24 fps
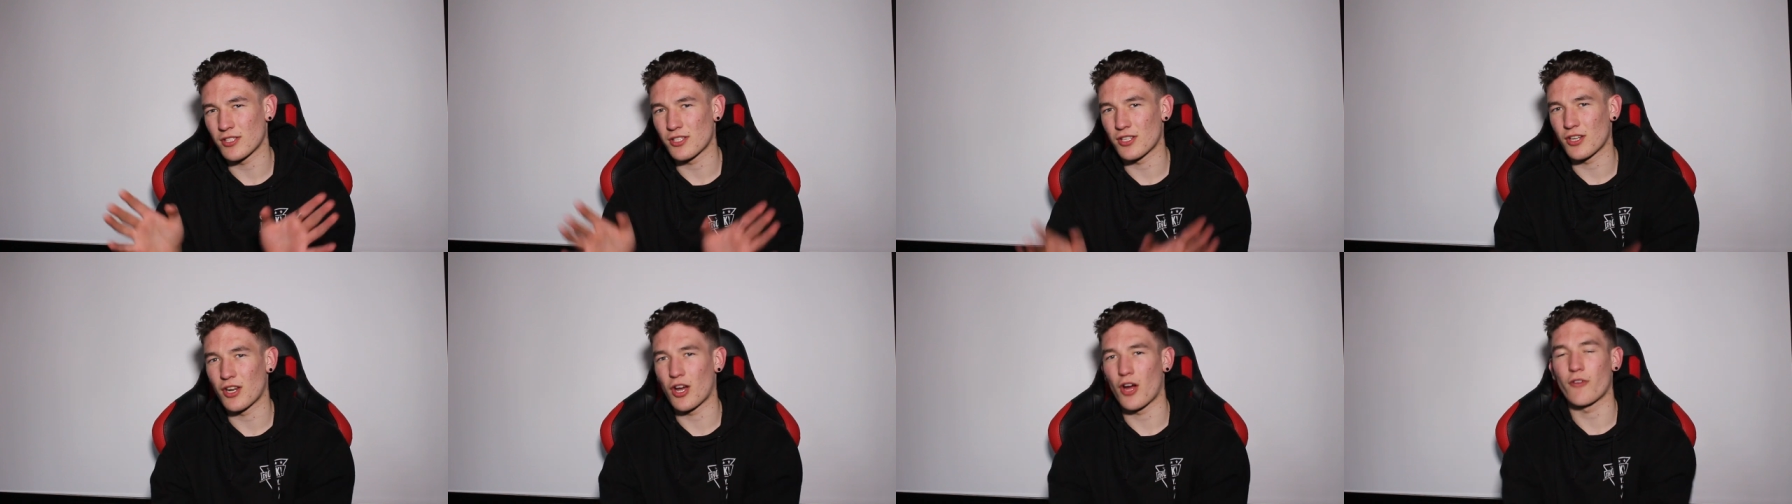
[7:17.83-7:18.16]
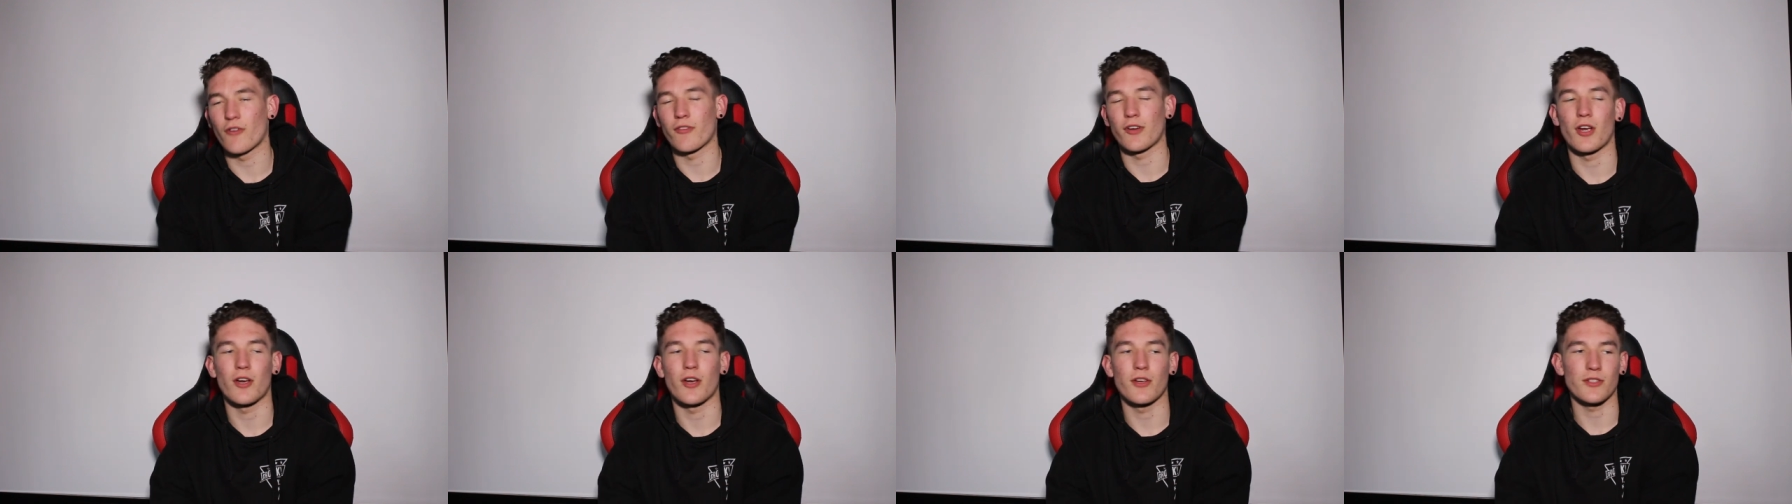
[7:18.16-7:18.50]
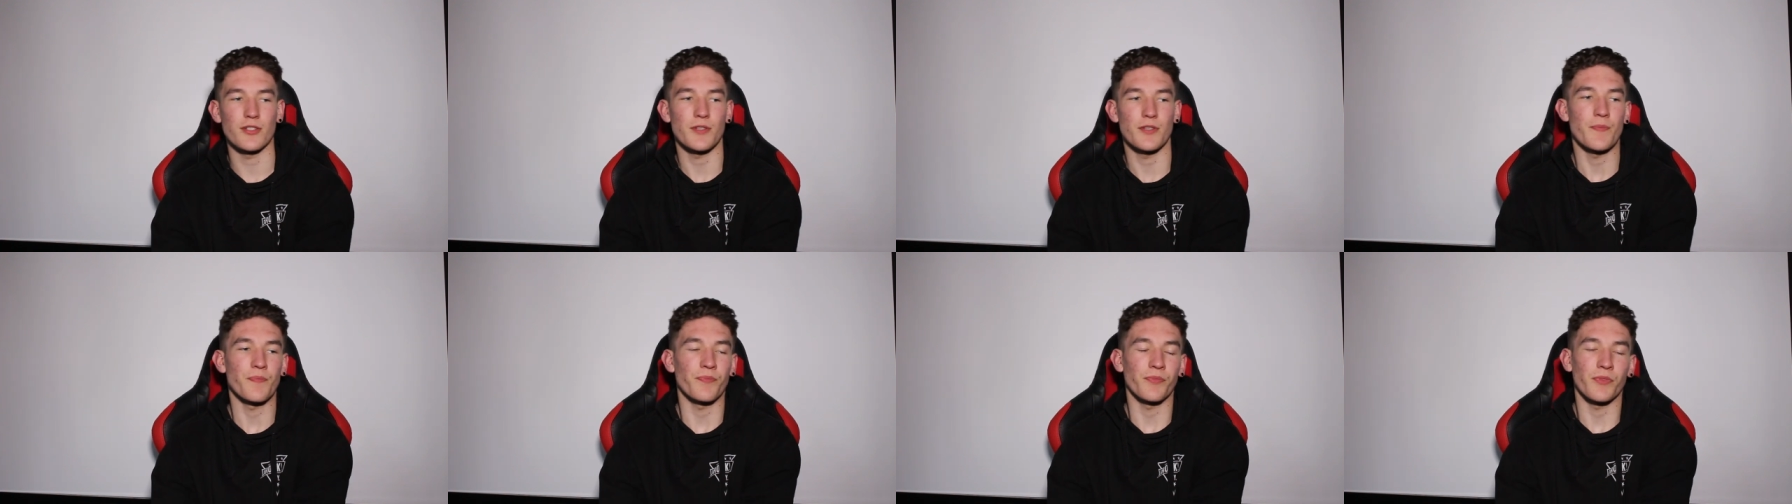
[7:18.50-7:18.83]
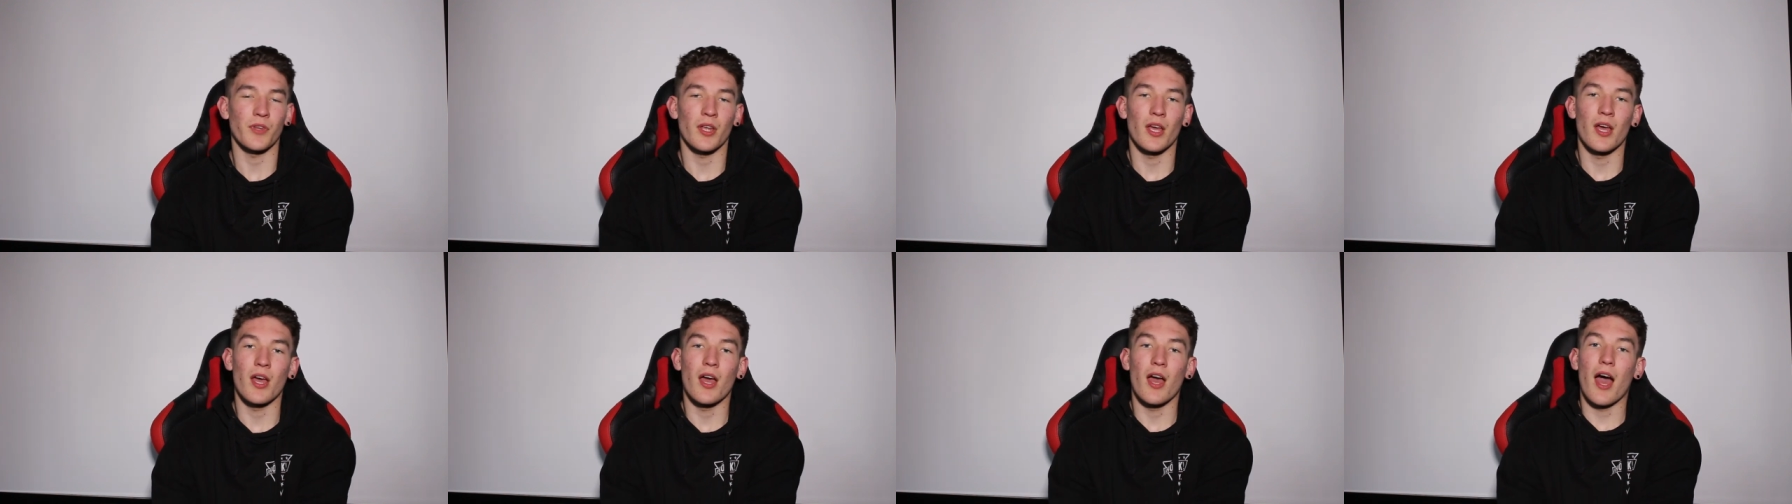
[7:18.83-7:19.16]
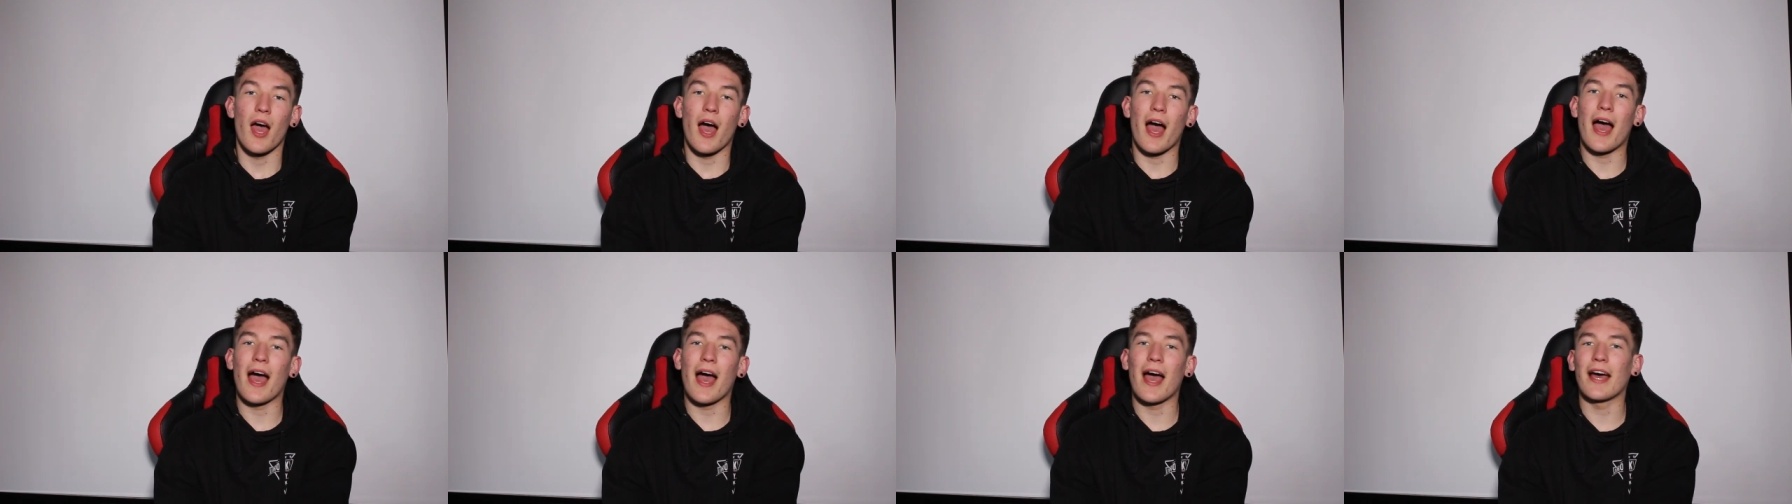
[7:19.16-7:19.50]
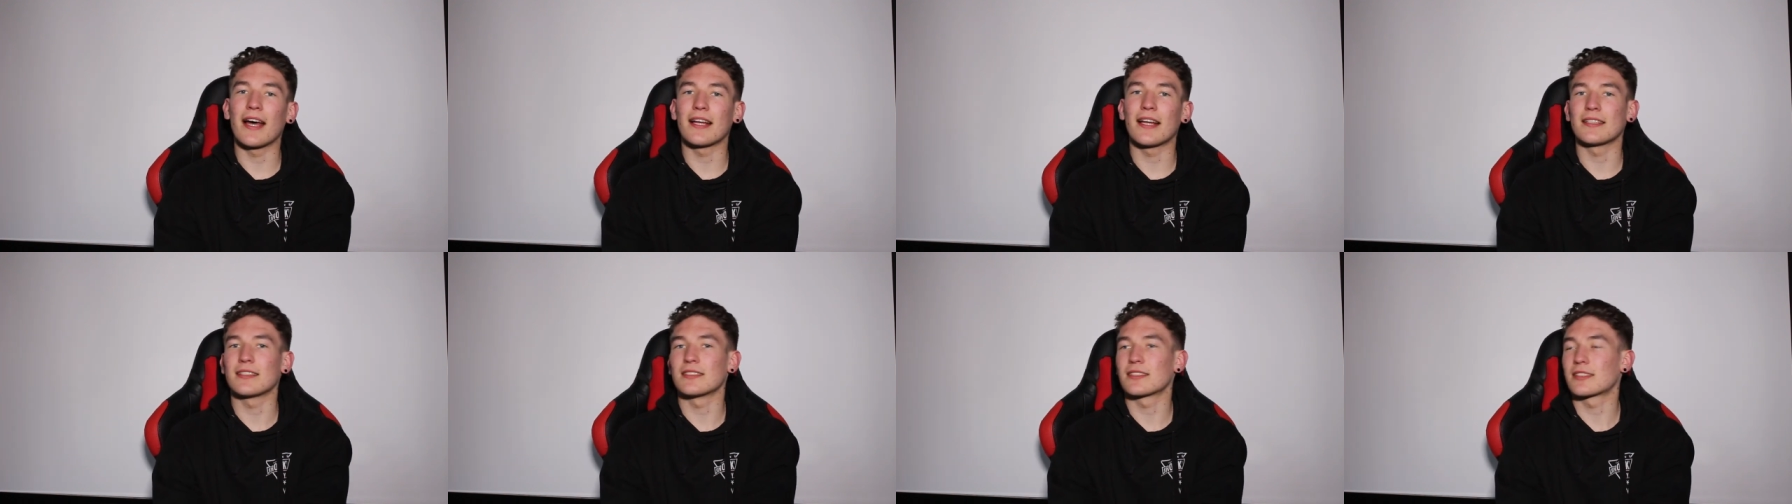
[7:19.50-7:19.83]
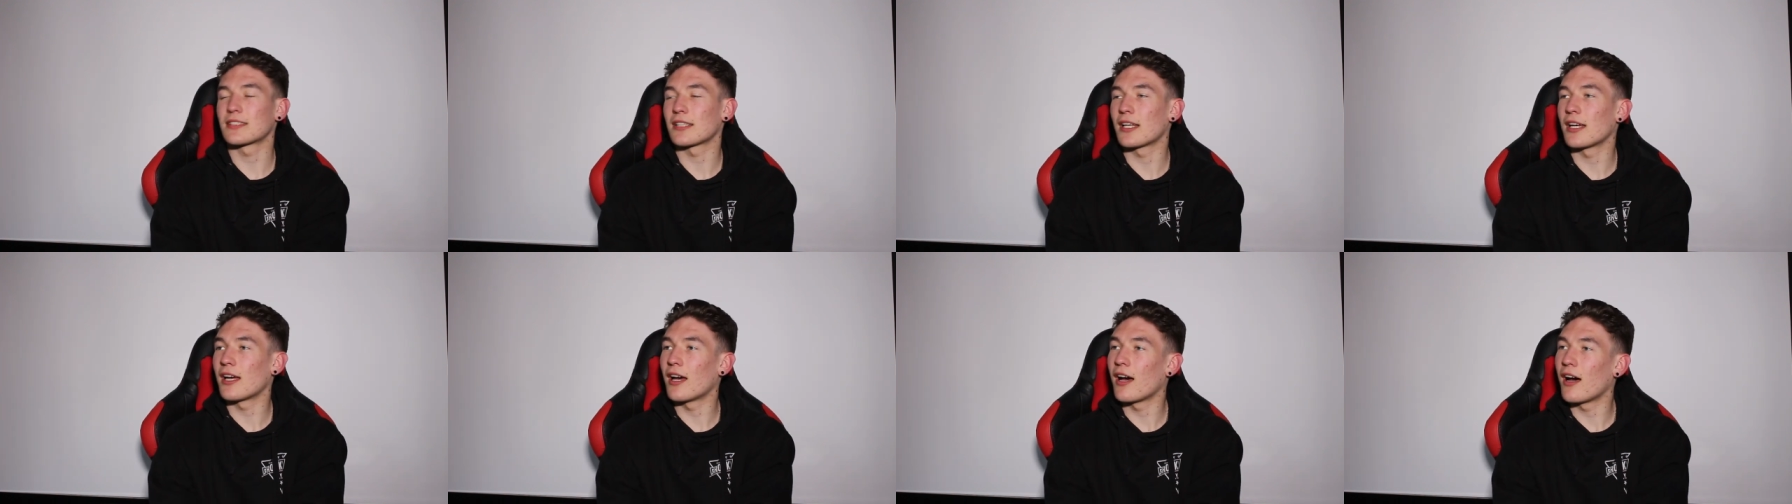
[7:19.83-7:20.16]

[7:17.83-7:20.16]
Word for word: scenarios, and